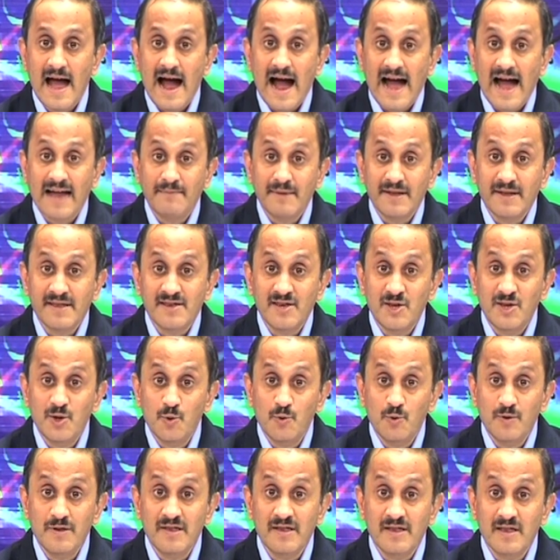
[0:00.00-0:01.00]
I must
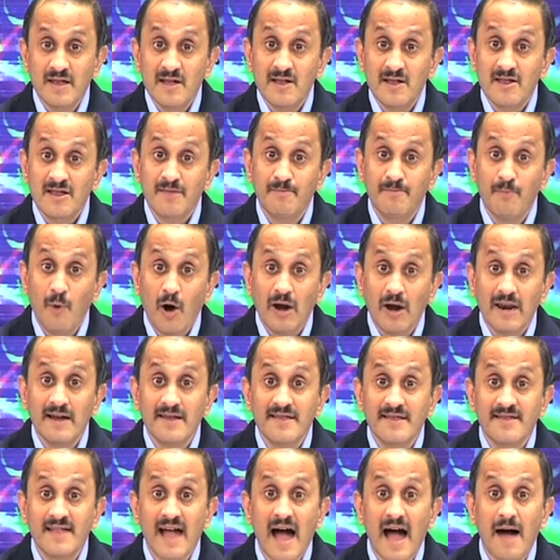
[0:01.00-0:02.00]
use smaller
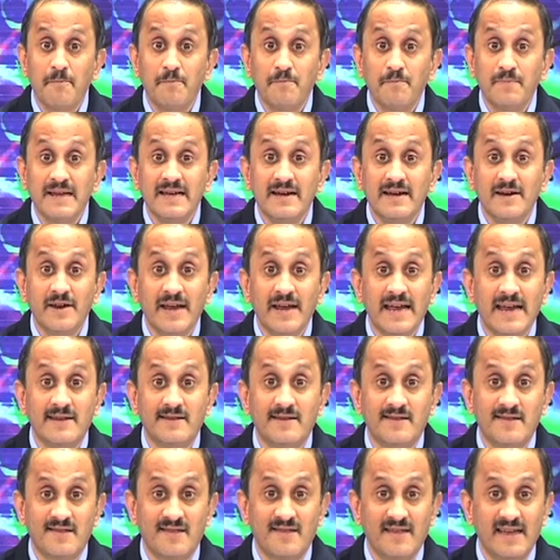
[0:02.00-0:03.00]
sampling
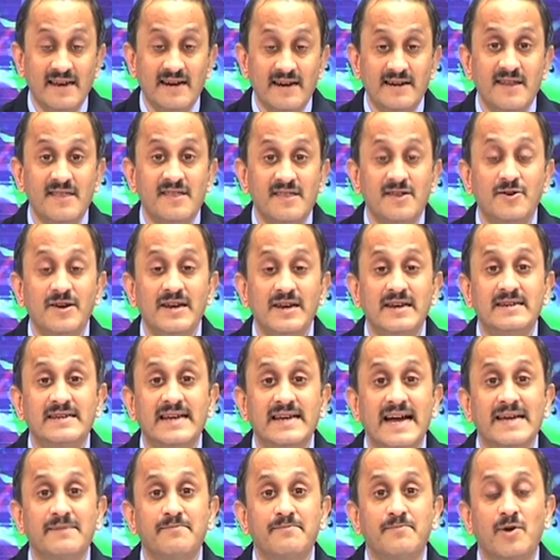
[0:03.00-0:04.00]
rates in a discrete
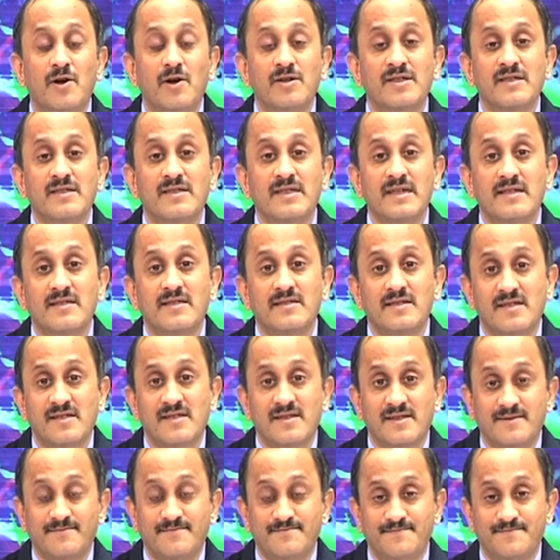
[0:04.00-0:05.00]
time processing
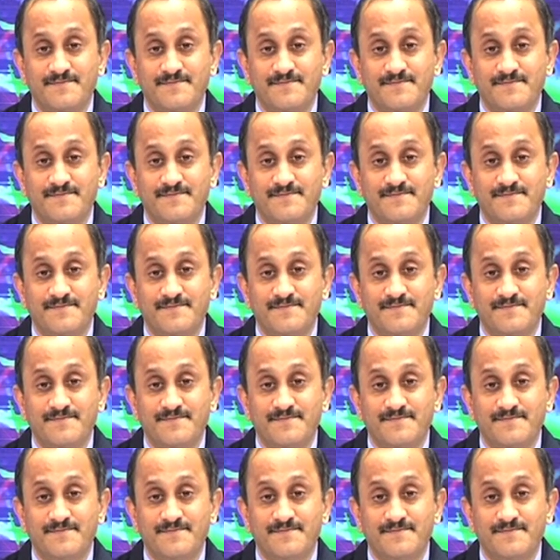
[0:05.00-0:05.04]
system.